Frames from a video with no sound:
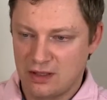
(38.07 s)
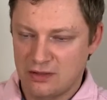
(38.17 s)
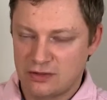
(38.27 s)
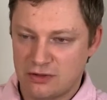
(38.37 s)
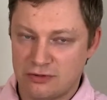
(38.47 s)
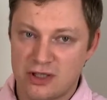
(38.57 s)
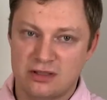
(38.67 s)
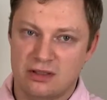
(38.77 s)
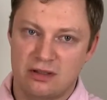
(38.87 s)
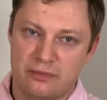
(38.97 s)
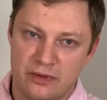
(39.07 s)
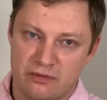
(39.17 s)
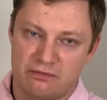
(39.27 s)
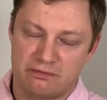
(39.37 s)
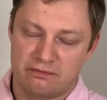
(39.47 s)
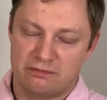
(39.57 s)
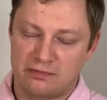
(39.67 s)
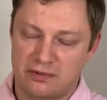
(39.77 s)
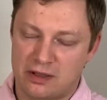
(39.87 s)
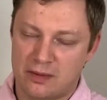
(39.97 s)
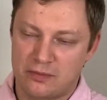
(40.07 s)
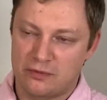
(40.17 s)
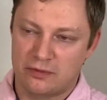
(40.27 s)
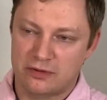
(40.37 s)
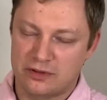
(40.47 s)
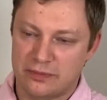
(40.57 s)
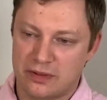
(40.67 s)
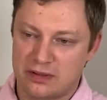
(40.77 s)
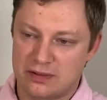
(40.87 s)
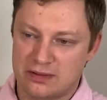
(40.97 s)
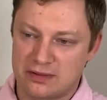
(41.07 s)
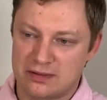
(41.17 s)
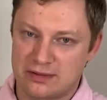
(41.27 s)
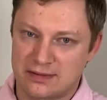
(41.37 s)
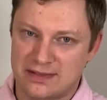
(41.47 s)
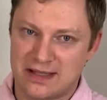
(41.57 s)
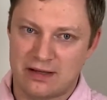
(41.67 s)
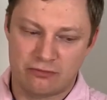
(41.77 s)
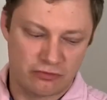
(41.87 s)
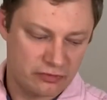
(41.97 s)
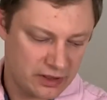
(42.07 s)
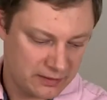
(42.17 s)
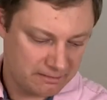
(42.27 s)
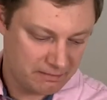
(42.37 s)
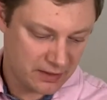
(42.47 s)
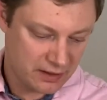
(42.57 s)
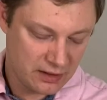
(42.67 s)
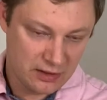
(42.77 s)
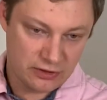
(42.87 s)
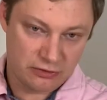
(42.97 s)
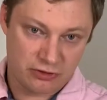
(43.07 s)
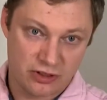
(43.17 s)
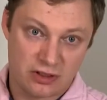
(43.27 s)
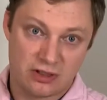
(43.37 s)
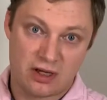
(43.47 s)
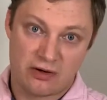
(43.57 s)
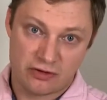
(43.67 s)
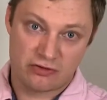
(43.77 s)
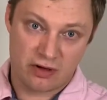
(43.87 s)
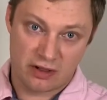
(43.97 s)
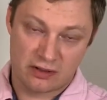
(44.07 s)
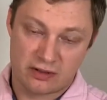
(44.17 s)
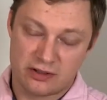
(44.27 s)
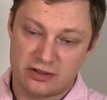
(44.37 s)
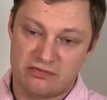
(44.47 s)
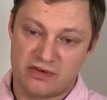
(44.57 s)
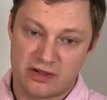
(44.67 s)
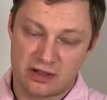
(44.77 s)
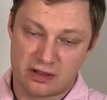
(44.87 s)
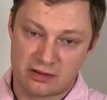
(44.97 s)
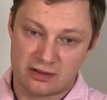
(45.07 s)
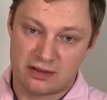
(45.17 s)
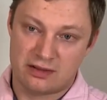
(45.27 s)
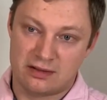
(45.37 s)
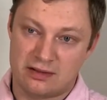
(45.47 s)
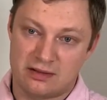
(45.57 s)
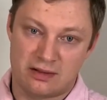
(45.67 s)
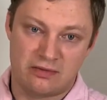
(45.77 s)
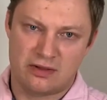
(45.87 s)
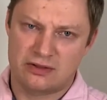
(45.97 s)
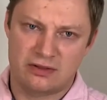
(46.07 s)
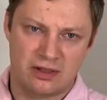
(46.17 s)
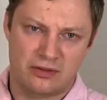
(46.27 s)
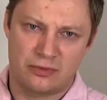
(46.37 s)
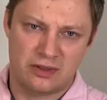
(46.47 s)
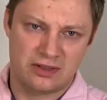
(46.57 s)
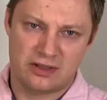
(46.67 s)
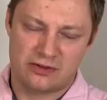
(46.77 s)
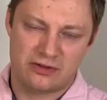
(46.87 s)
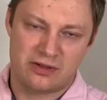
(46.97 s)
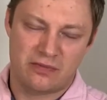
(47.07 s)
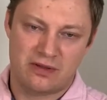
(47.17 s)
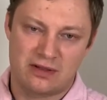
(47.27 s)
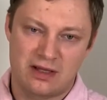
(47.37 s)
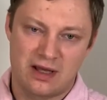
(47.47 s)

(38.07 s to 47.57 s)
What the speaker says: So just a little bit of a couple of words about Sally Rooney. So she's an Irish writer. She's very young, and I think she's like 26 or something.